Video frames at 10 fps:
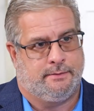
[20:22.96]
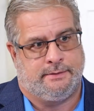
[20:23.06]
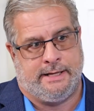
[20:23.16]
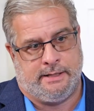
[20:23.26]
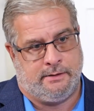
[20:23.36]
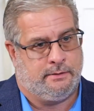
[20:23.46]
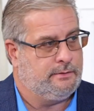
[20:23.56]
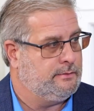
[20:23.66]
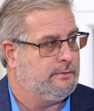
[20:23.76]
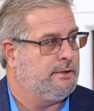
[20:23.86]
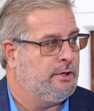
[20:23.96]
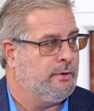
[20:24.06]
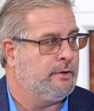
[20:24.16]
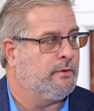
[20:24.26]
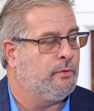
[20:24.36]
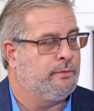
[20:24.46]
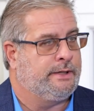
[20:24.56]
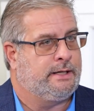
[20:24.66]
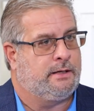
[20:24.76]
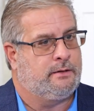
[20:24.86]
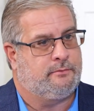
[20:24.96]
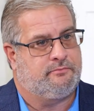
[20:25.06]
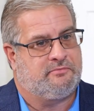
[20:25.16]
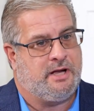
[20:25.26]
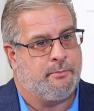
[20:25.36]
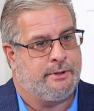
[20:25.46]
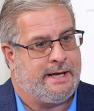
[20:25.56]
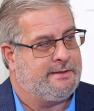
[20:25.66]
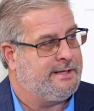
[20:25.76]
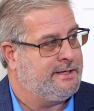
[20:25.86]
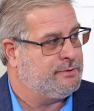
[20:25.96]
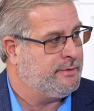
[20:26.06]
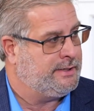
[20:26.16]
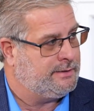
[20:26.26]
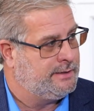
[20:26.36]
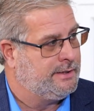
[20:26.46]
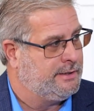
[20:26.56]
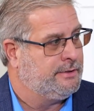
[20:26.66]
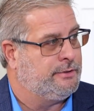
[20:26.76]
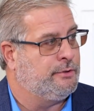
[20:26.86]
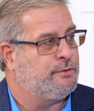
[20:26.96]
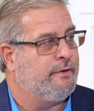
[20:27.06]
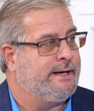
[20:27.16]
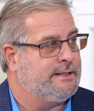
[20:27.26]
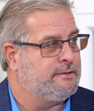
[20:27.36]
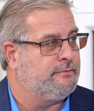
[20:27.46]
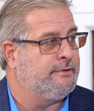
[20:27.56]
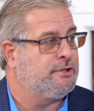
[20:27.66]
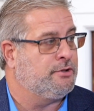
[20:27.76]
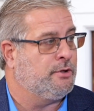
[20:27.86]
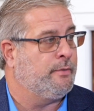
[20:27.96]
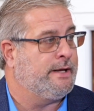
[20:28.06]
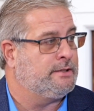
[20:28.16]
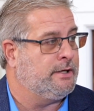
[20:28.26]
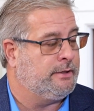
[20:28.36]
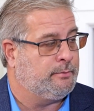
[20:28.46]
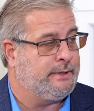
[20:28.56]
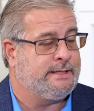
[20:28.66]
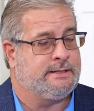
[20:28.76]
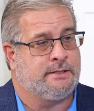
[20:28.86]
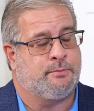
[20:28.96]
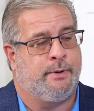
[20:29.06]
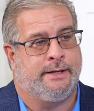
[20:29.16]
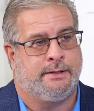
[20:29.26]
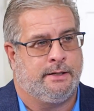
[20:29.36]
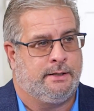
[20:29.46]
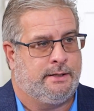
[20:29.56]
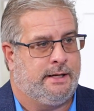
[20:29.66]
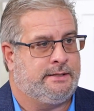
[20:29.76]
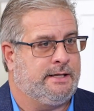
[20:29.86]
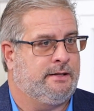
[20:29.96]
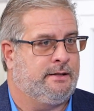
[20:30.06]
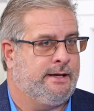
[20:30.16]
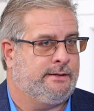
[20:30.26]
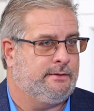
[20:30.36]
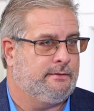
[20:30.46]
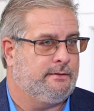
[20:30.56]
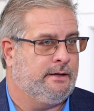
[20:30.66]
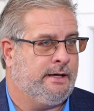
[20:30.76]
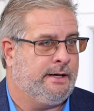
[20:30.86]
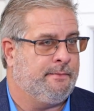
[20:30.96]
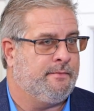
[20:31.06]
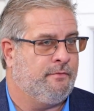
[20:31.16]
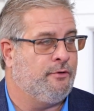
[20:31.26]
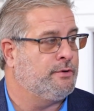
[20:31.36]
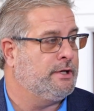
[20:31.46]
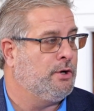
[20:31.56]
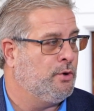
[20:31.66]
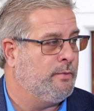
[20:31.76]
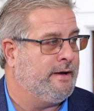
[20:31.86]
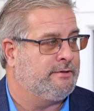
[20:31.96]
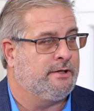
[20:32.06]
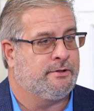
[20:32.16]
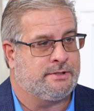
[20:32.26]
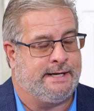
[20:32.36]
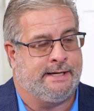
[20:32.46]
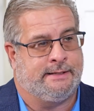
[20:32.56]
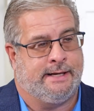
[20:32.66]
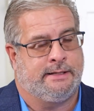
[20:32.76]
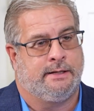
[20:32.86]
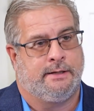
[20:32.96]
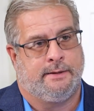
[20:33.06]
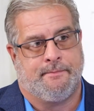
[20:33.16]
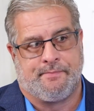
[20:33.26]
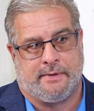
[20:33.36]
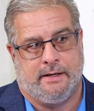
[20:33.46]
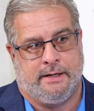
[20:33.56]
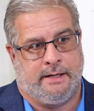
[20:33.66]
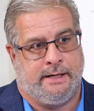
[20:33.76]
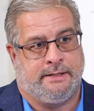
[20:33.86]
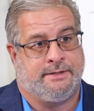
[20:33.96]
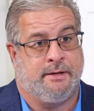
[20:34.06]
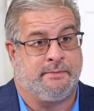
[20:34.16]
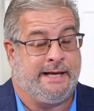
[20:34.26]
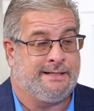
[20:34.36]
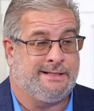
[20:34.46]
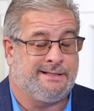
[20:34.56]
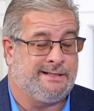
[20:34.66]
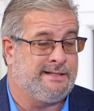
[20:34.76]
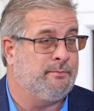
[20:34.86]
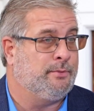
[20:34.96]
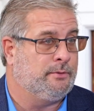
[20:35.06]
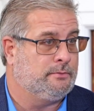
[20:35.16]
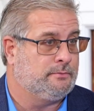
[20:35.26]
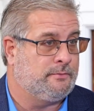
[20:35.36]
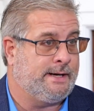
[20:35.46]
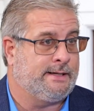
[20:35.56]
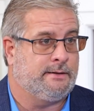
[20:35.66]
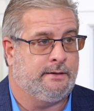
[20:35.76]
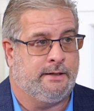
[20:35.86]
then it'll only complicate things when those fines venture their ways to other places. But I think that folks at home have to understand that in some cases it's simple, right?